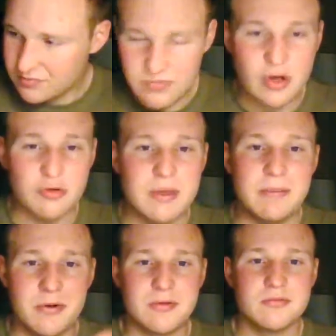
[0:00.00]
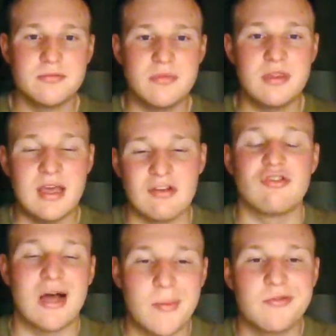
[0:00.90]
those people, the S
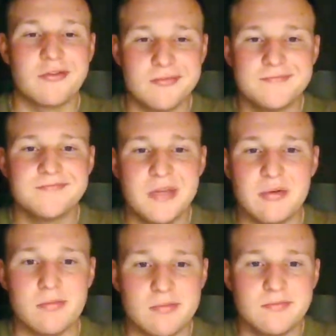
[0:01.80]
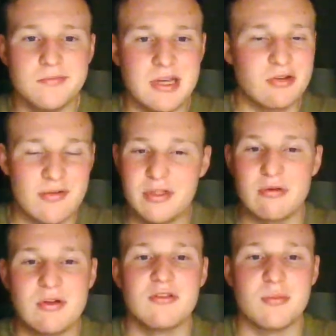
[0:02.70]
shops, and make sure everything
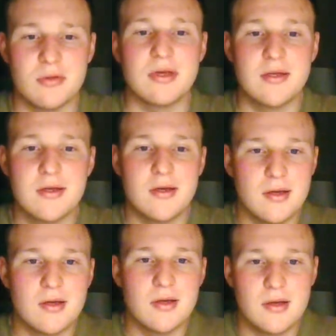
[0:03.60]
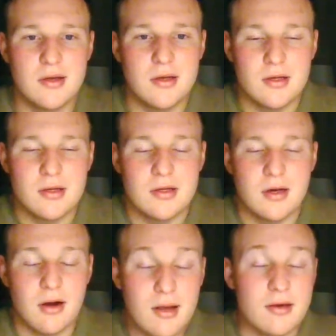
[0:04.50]
runs smoothly.
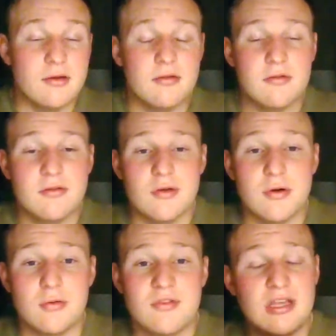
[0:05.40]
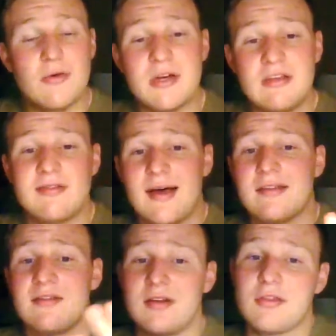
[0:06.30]
All right, so TO&E
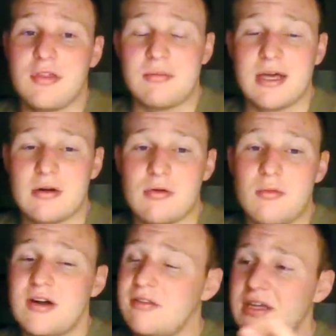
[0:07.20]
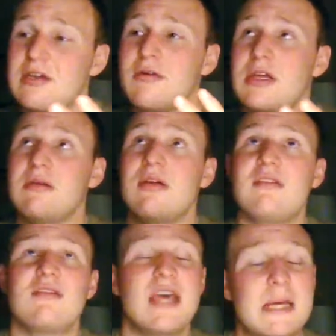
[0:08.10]
slots is another thing. What is TO&E?
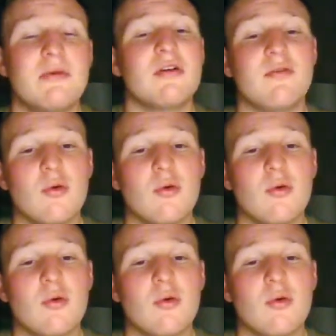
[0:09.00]
It's table of